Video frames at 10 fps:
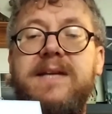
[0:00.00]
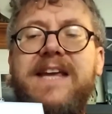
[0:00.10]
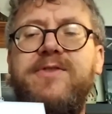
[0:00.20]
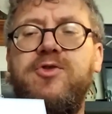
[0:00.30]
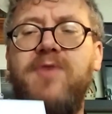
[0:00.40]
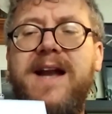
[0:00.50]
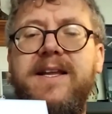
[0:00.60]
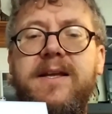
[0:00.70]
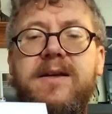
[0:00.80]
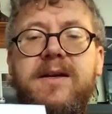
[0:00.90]
Even
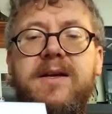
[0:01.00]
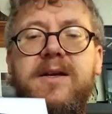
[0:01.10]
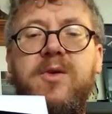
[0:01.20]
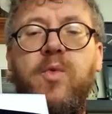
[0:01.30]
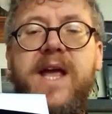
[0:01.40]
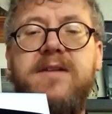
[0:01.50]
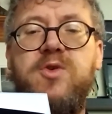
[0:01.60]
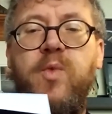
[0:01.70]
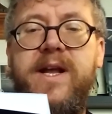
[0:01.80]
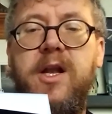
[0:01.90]
Granny. We had
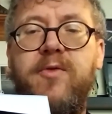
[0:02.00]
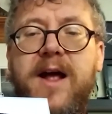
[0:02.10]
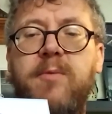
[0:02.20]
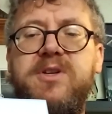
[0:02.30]
to wheel her out,